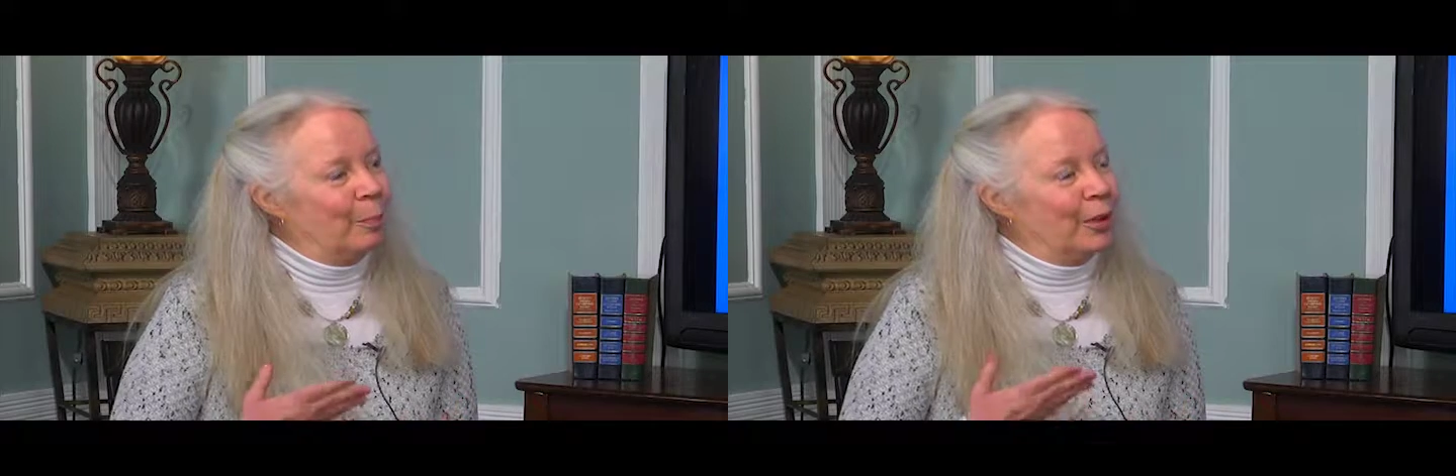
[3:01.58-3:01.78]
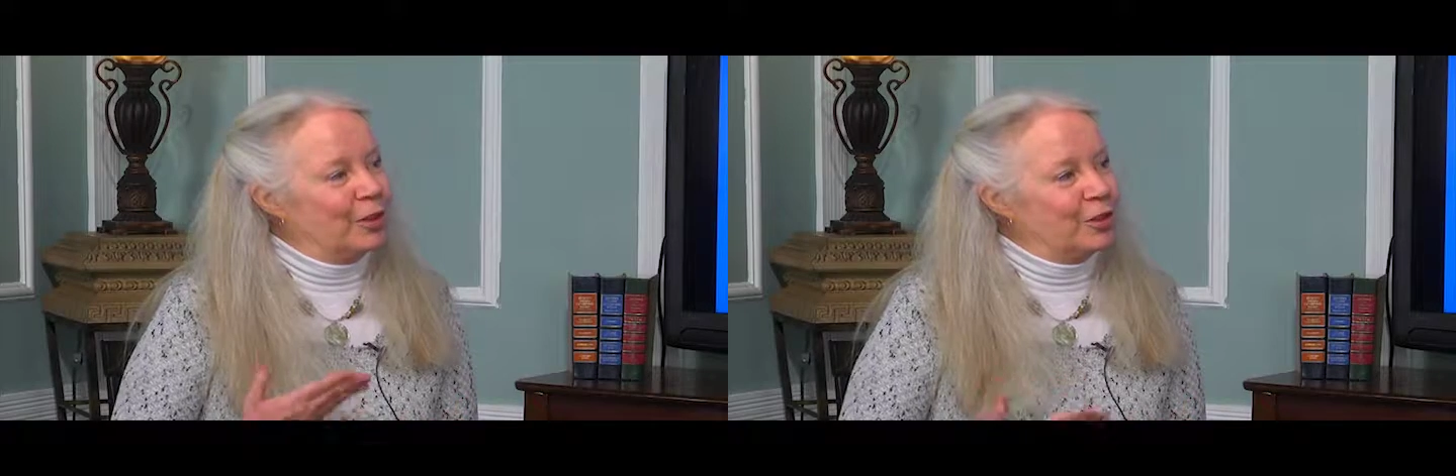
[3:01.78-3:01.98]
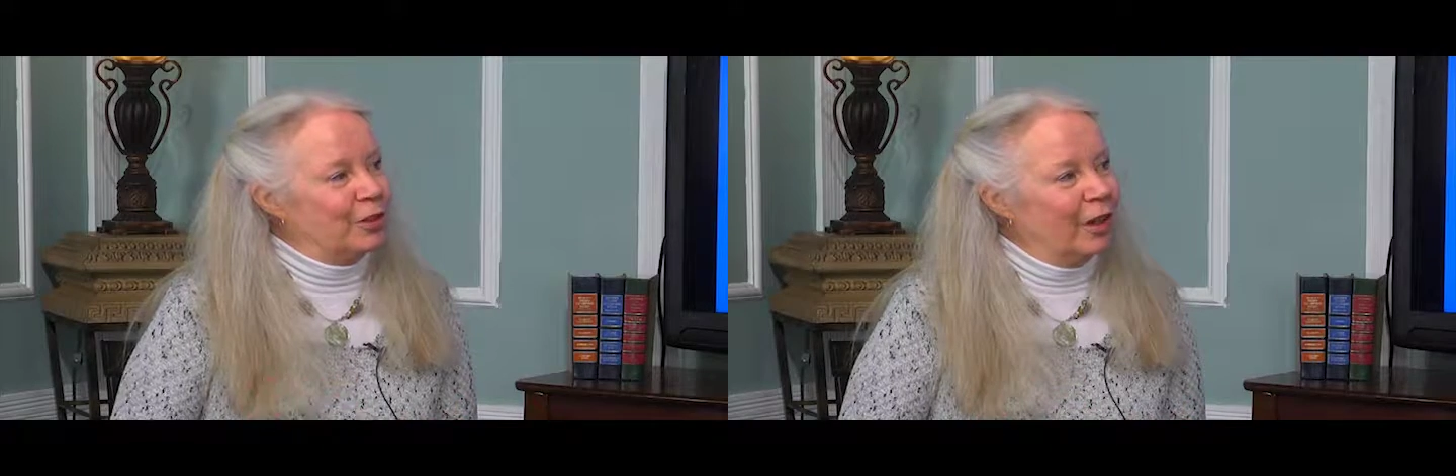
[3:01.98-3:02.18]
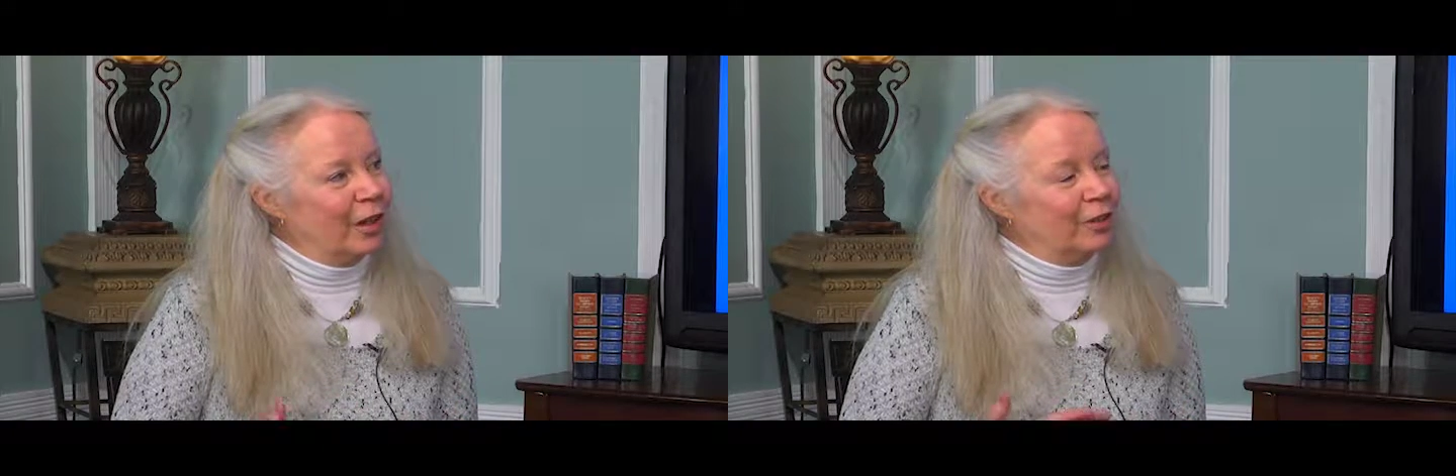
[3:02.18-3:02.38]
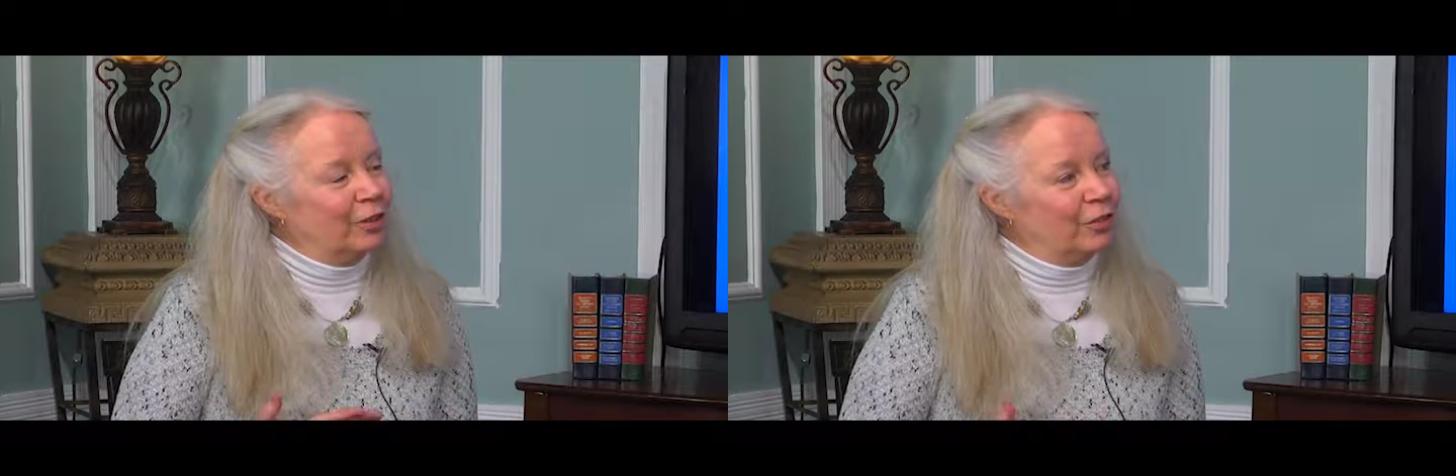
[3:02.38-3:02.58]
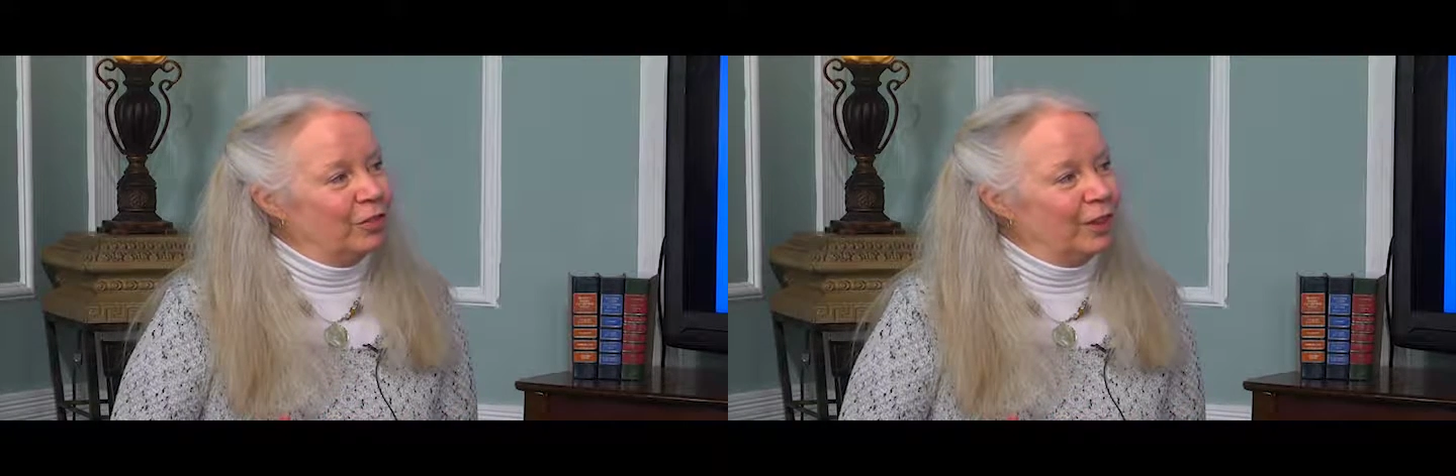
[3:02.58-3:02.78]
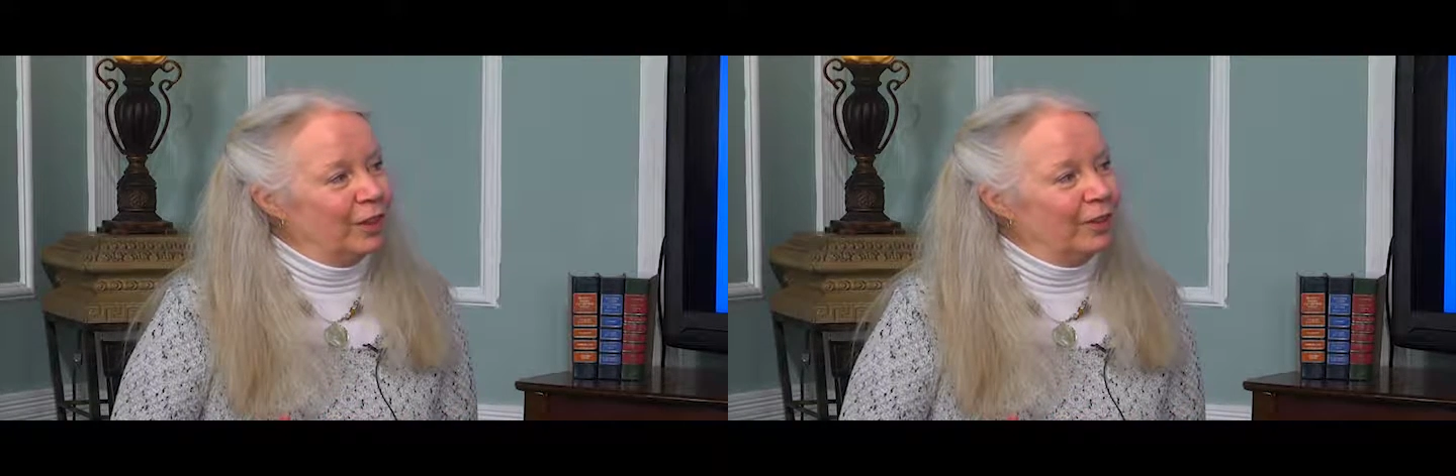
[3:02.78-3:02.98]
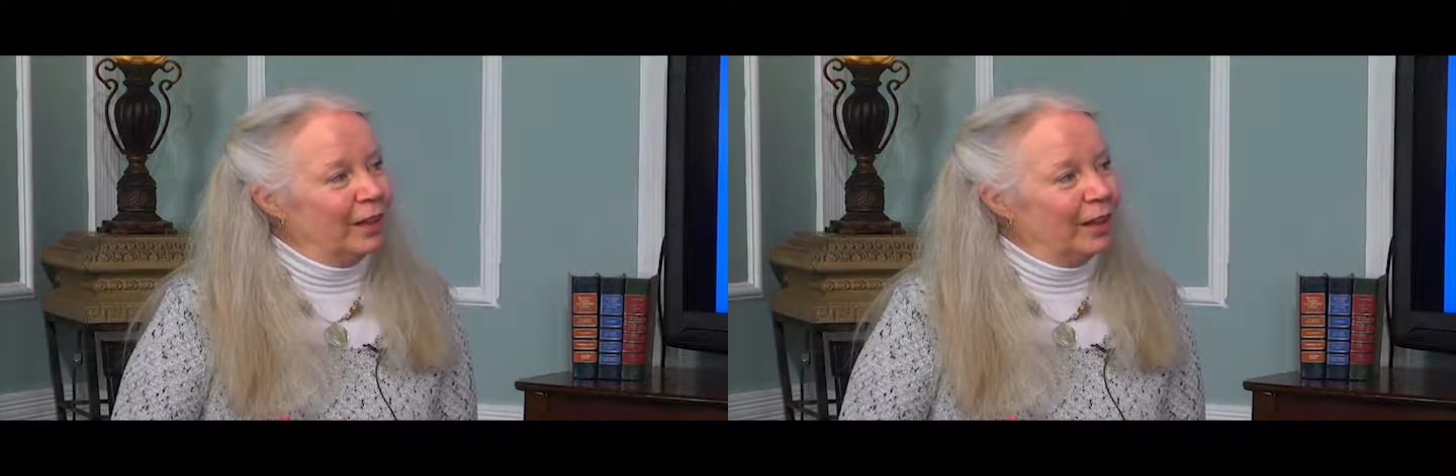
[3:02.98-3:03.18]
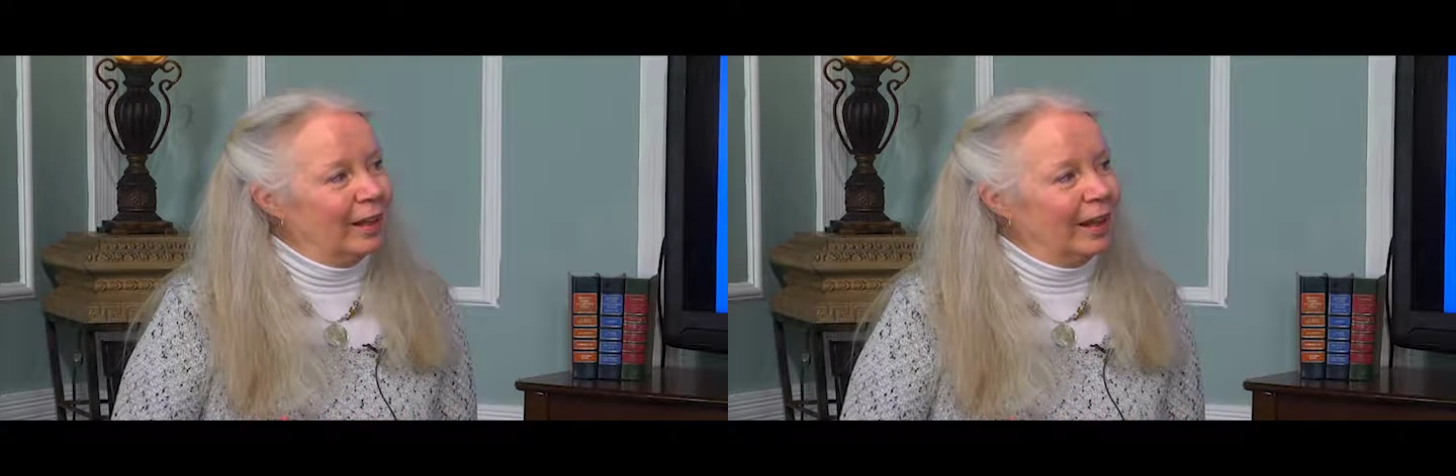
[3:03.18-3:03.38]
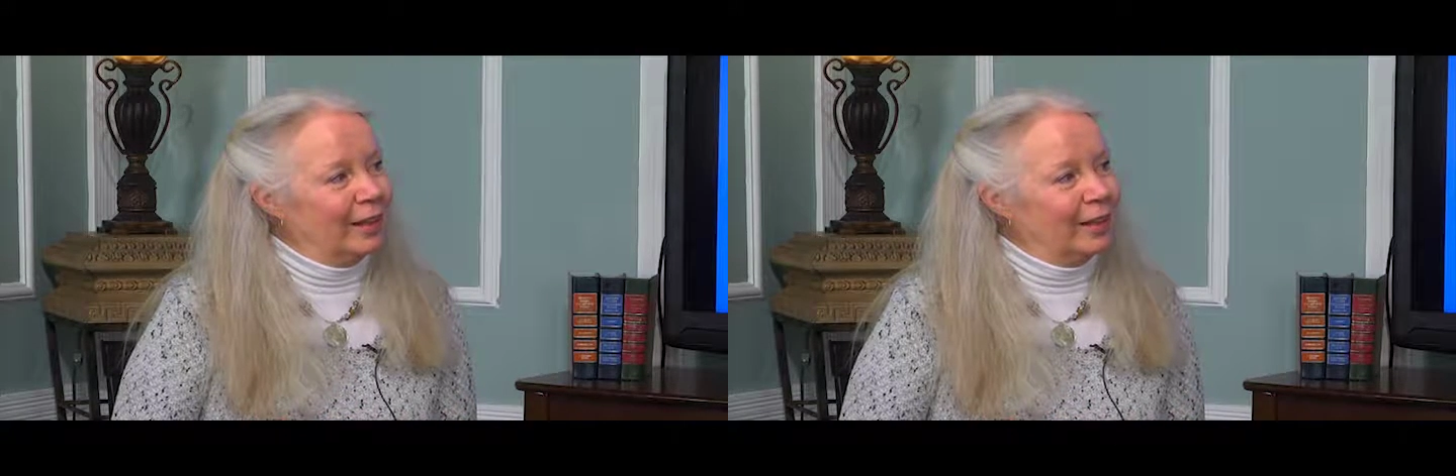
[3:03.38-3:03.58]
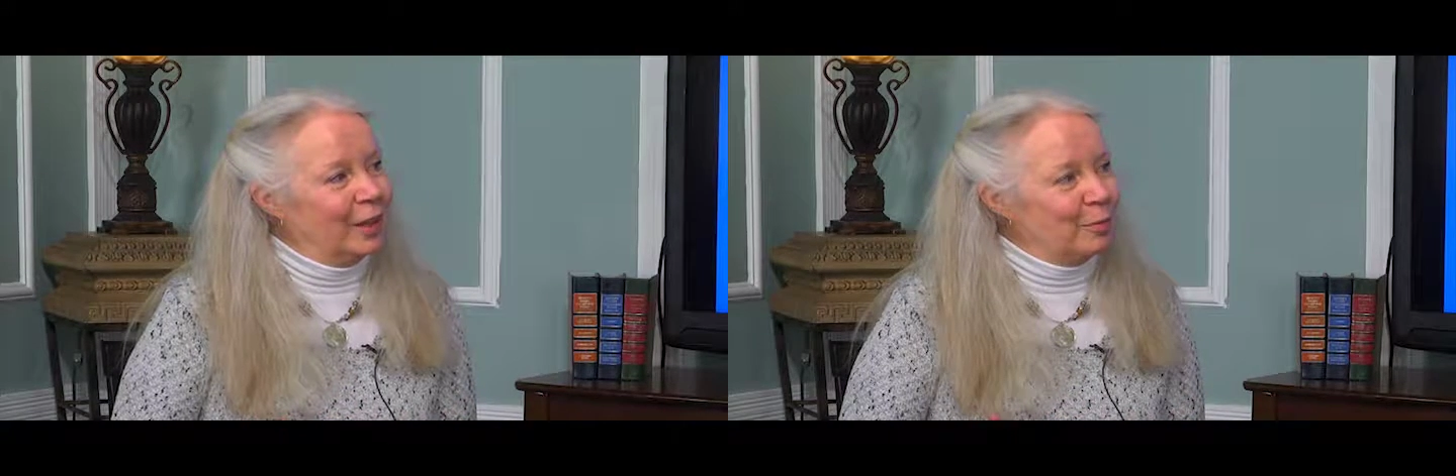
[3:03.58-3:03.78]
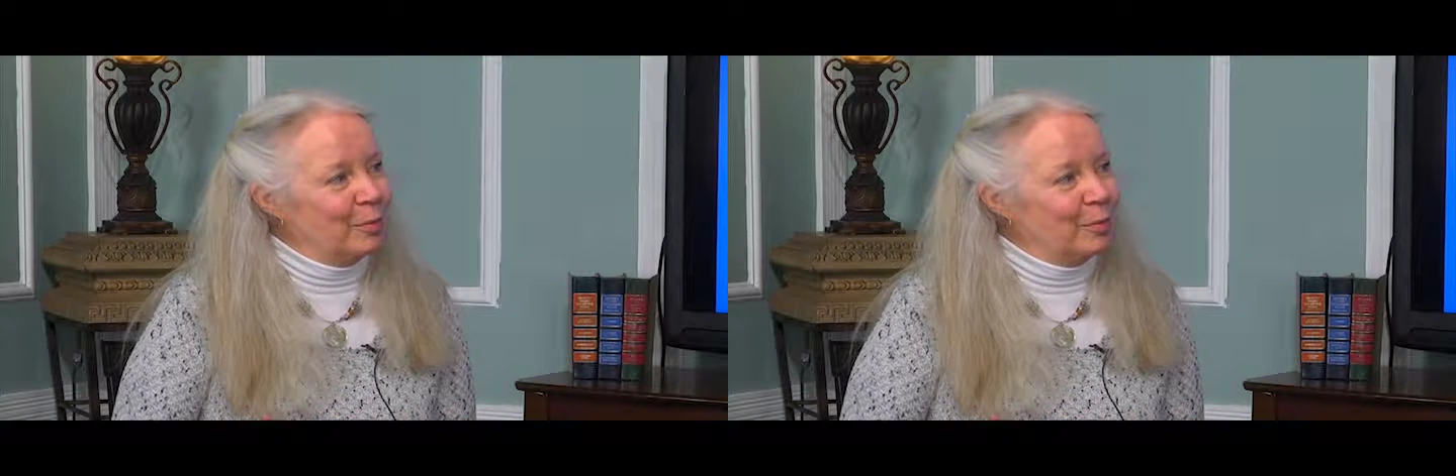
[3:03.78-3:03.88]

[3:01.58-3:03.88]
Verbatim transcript: but trying to figure out how to get